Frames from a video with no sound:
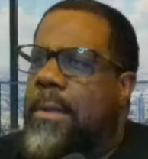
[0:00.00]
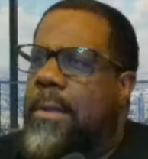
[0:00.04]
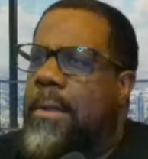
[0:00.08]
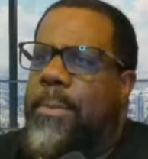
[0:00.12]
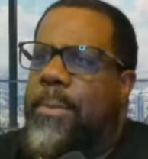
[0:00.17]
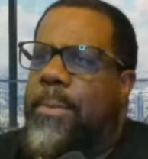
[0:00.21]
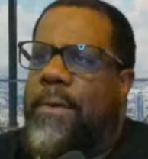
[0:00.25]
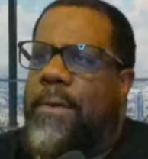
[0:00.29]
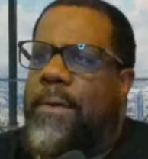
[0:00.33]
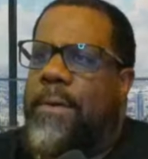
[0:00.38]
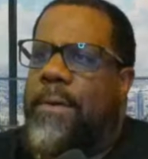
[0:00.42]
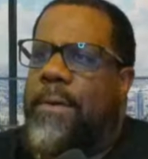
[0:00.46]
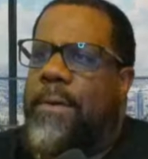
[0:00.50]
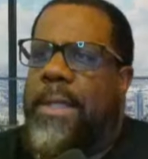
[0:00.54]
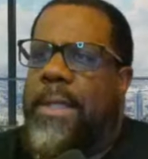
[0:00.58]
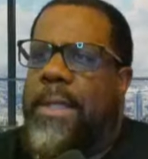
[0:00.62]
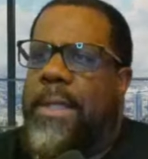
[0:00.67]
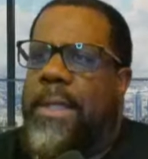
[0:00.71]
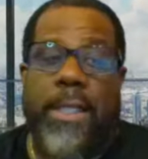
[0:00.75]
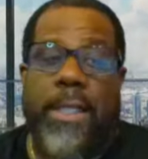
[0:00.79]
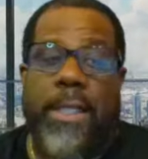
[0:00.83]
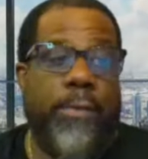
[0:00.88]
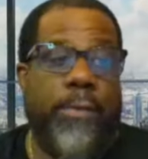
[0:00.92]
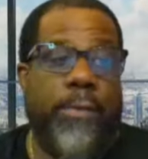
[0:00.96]
Let me know if there's
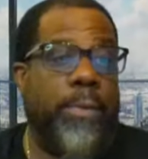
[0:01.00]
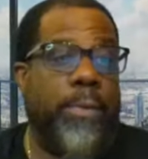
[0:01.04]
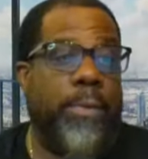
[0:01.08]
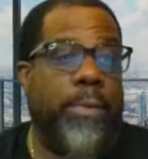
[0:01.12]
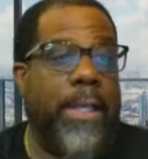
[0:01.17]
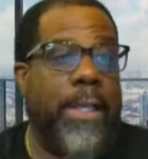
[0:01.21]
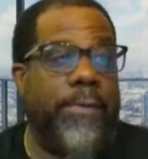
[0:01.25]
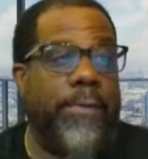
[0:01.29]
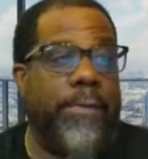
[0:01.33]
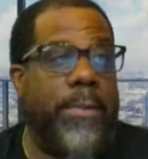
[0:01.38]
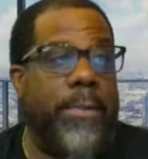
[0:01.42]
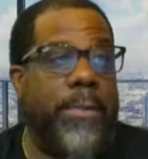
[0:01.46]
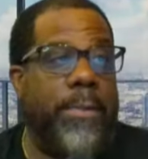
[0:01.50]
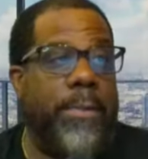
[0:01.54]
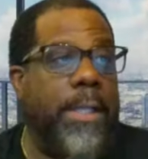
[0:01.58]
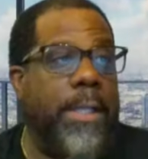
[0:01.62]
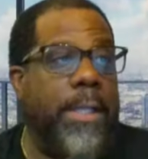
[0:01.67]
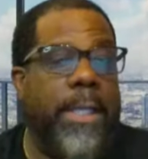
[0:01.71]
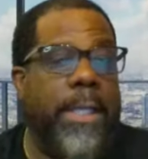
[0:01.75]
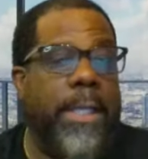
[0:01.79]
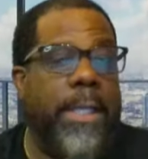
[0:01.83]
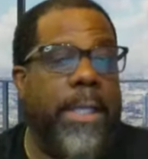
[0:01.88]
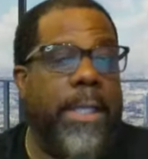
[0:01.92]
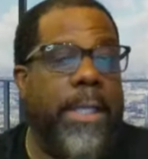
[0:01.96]
anything else you guys are
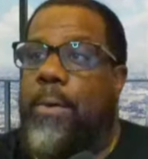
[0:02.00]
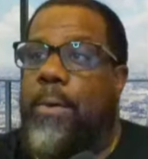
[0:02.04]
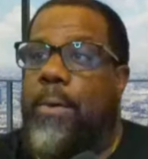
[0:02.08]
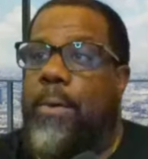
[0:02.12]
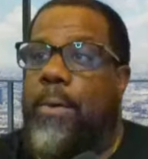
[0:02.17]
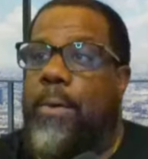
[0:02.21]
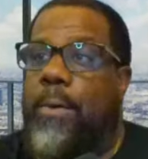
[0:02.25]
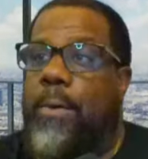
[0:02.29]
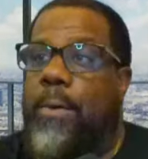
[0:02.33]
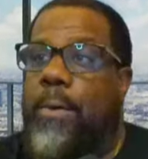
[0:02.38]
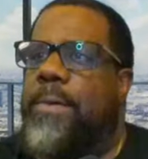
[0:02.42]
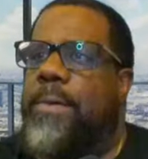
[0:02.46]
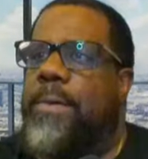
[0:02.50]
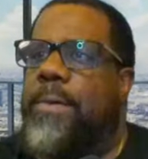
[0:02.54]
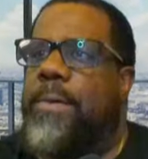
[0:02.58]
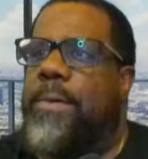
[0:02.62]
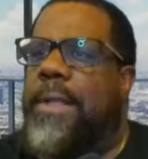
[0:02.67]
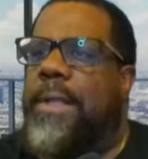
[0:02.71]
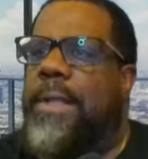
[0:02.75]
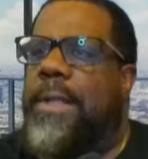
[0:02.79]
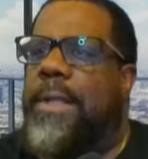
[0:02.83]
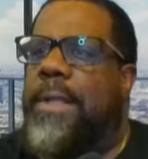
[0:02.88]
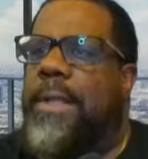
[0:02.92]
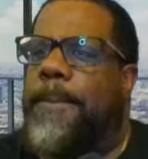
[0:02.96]
looking at or
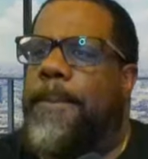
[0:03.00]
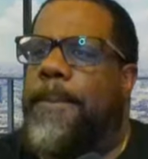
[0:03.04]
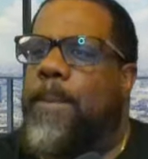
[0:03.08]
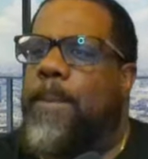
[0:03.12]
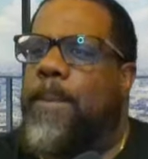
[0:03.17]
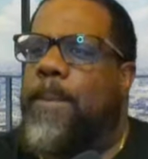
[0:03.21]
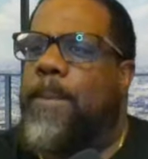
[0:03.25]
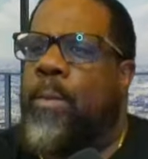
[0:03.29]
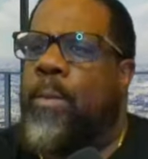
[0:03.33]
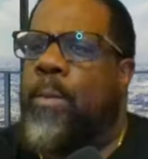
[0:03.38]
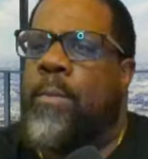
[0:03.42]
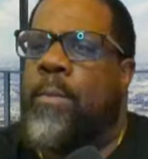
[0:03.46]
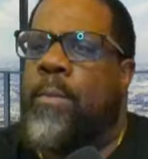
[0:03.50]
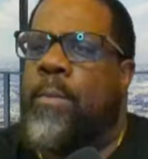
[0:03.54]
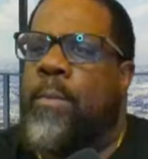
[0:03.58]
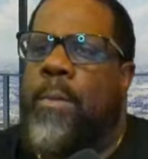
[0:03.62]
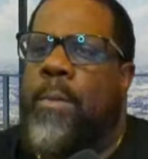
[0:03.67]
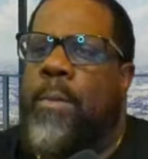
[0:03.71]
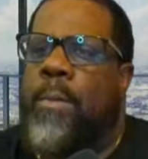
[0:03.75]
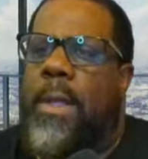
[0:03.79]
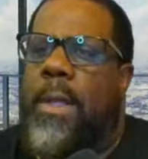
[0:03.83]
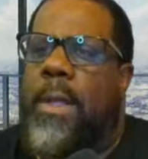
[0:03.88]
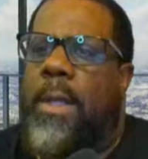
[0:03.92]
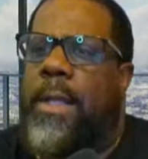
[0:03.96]
interested in.
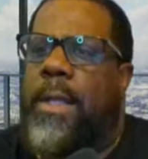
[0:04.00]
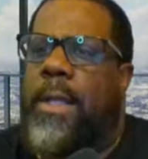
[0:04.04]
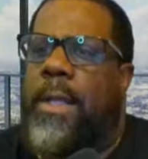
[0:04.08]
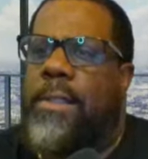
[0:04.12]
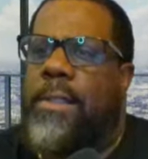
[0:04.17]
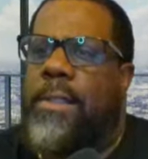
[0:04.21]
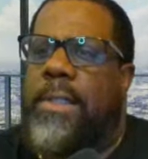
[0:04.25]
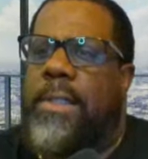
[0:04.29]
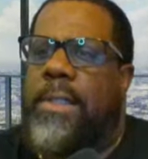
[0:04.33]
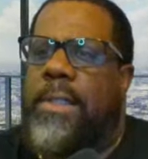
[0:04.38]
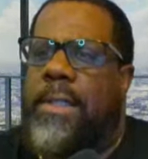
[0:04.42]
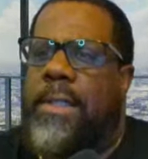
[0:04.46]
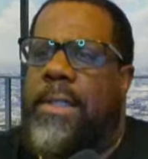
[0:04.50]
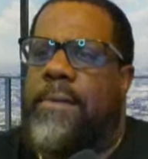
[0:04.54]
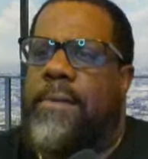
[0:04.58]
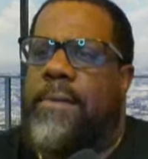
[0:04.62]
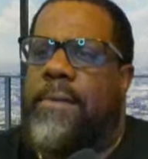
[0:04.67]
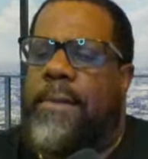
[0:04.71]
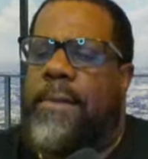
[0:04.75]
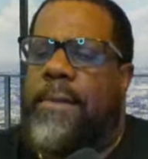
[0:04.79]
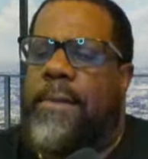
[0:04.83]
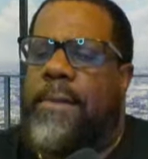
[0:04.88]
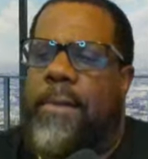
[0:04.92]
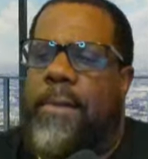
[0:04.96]
And this is
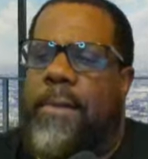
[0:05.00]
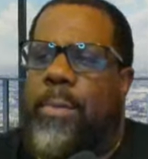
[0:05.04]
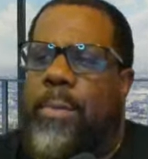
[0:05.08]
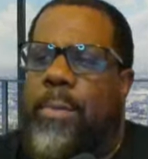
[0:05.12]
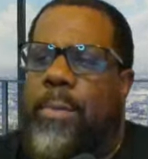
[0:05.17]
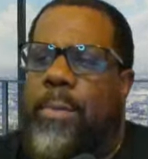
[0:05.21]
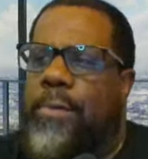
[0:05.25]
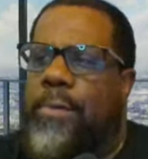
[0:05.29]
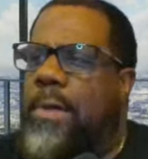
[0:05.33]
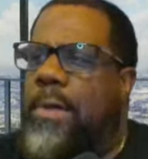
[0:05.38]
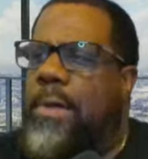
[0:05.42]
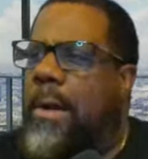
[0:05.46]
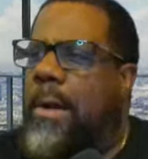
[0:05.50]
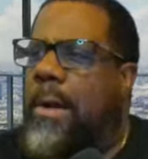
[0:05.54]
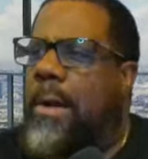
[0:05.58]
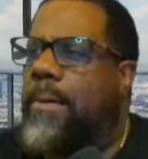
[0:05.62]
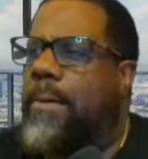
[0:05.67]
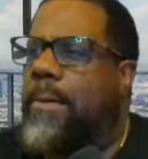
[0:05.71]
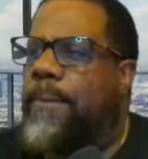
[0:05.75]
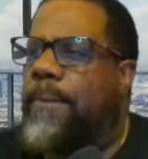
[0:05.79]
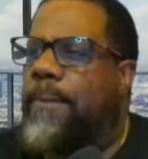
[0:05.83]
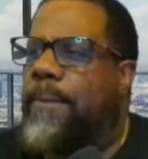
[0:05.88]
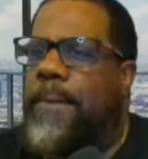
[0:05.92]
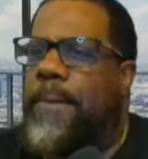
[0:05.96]
the Turbo
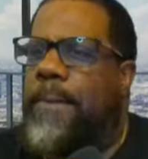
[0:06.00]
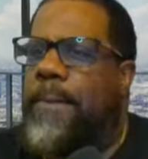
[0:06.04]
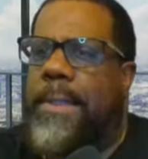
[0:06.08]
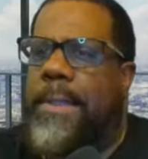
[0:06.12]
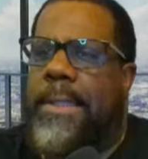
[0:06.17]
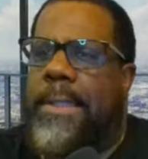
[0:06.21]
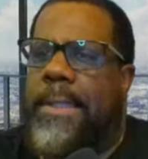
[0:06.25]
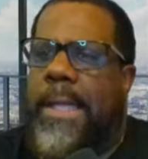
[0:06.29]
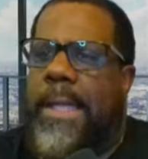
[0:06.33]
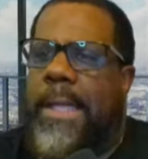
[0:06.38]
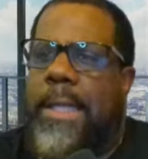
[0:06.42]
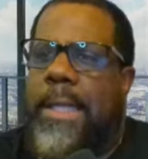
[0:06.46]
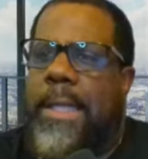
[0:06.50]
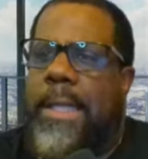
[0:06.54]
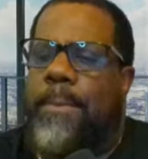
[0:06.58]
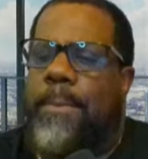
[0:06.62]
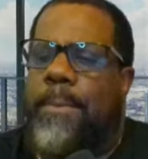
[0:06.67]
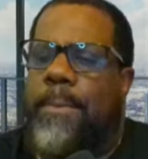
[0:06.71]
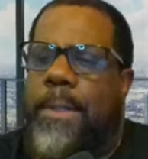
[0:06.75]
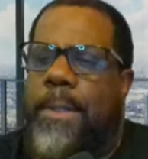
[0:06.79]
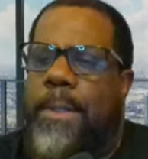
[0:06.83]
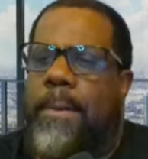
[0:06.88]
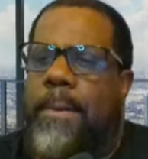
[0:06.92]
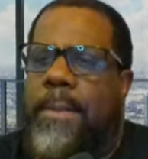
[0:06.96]
chart. For the day,
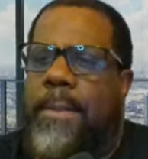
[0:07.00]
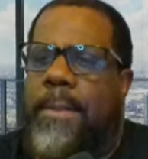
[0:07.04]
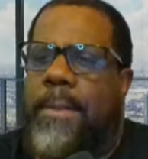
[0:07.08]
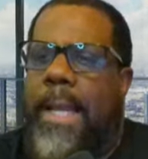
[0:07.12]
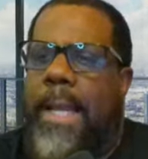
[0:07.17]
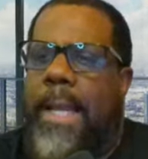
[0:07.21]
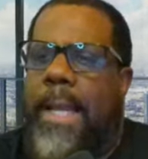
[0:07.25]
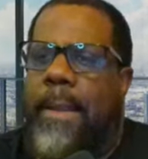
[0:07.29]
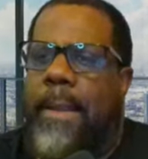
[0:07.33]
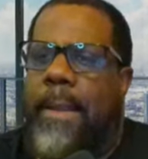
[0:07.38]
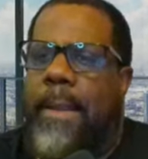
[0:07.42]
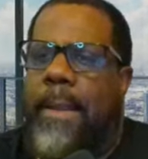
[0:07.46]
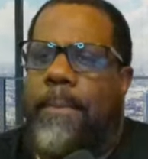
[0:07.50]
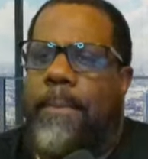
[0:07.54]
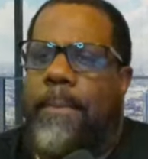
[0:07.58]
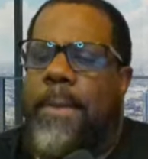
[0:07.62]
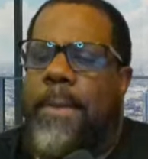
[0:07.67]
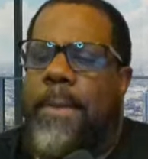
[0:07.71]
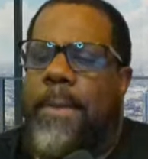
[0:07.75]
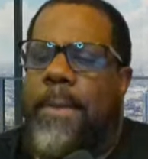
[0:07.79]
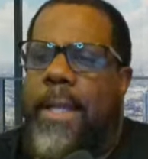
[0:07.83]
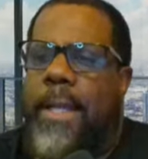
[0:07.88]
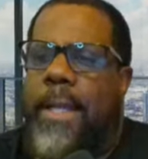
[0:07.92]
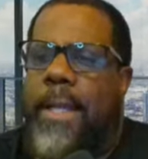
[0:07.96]
we are
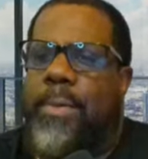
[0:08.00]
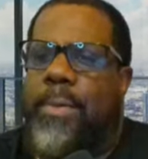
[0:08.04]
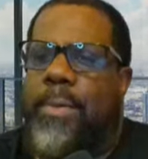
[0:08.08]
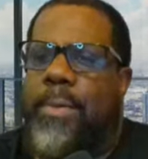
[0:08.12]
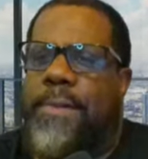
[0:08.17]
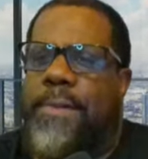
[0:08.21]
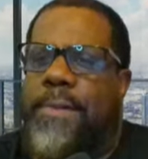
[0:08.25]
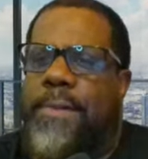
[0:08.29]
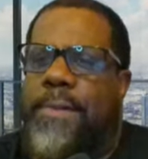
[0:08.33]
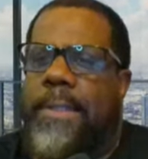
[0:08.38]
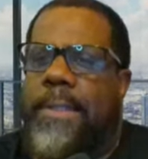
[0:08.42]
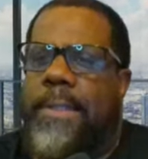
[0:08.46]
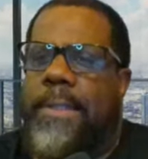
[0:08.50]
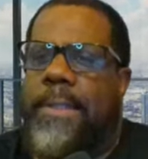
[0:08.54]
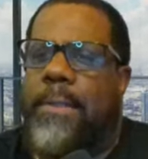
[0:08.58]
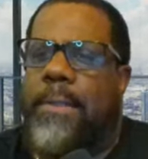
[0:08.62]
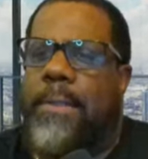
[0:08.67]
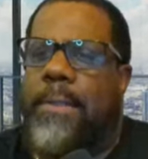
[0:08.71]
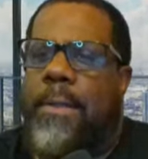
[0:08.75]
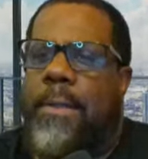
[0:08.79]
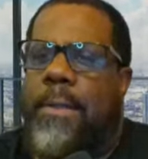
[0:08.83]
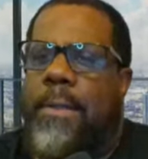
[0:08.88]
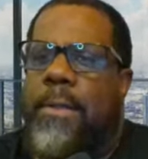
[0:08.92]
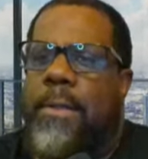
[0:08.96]
down nine percent
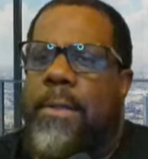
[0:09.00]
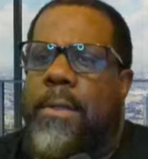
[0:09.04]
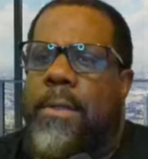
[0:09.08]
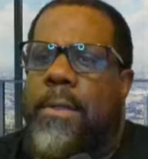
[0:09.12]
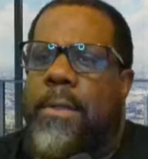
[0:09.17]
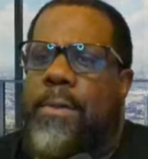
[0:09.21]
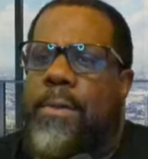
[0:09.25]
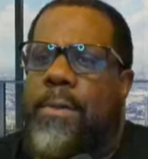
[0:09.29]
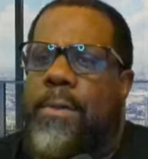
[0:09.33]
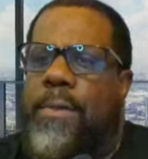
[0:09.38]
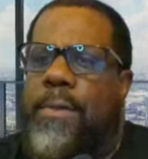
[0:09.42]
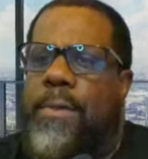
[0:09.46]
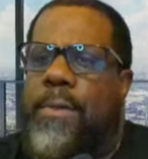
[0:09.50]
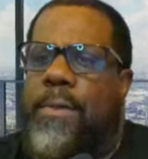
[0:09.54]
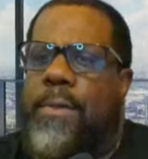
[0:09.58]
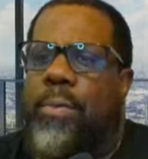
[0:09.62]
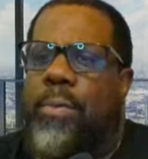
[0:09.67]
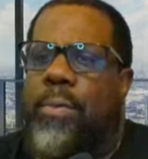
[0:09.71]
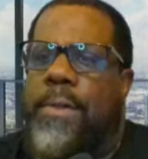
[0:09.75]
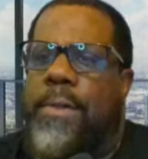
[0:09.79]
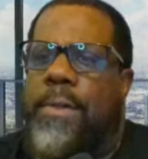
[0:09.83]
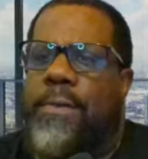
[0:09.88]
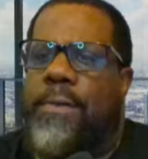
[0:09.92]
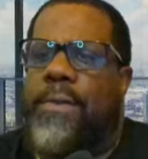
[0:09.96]
to zero
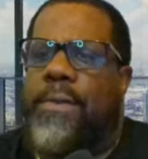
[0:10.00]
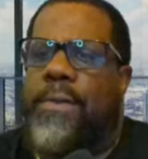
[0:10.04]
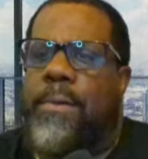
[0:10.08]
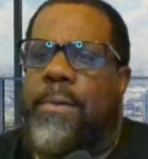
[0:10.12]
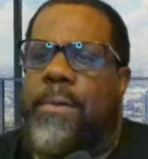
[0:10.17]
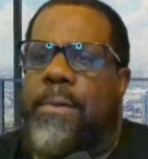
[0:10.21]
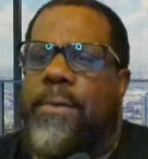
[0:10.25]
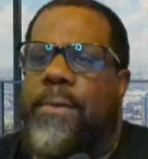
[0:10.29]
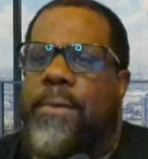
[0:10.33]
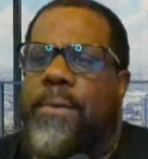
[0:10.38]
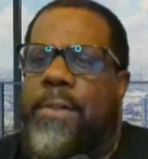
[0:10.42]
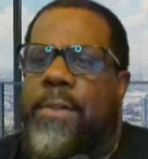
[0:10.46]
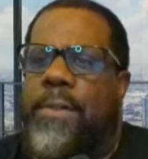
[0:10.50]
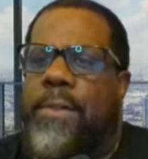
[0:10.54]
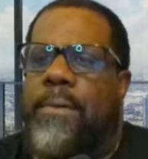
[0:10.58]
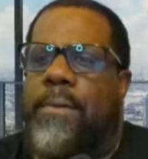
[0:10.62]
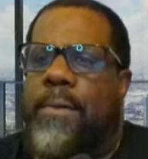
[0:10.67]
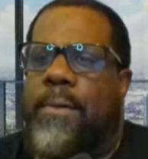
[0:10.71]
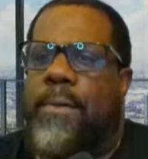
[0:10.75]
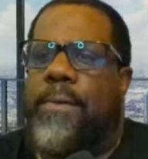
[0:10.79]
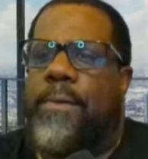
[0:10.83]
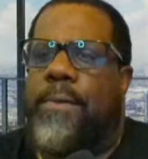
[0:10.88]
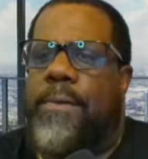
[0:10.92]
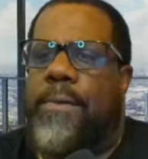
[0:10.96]
point zero
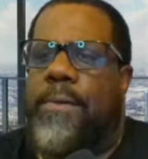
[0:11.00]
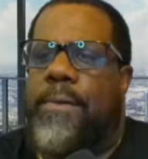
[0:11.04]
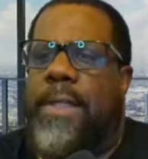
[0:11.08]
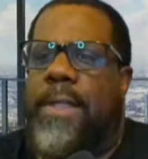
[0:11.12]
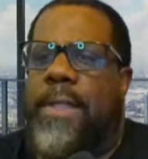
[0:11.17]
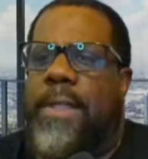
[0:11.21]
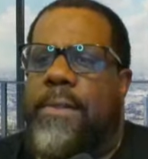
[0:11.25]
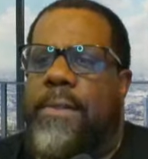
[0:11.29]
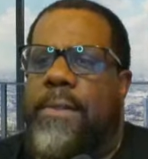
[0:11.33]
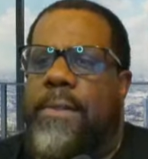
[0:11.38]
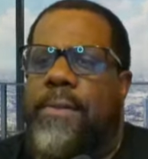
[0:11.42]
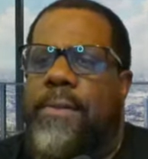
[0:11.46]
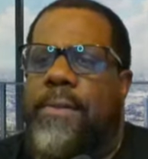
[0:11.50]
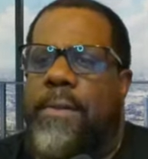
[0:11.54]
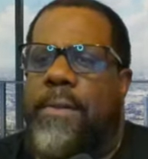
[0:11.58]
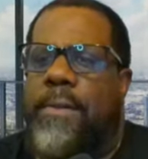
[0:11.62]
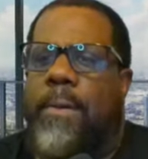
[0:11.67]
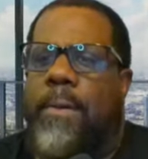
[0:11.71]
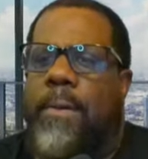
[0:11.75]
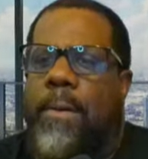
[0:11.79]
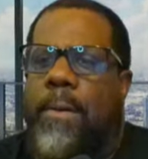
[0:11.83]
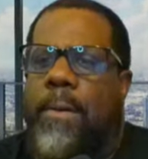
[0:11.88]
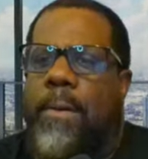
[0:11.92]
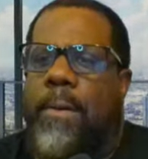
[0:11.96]
zero six
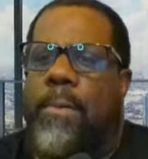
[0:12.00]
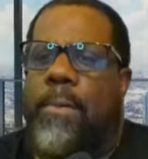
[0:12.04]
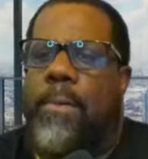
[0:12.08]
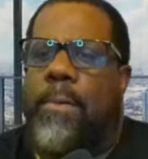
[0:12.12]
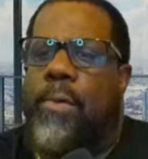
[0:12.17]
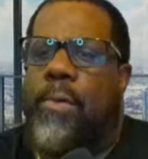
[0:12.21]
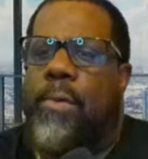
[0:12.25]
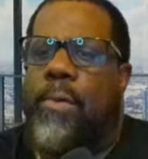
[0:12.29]
zero.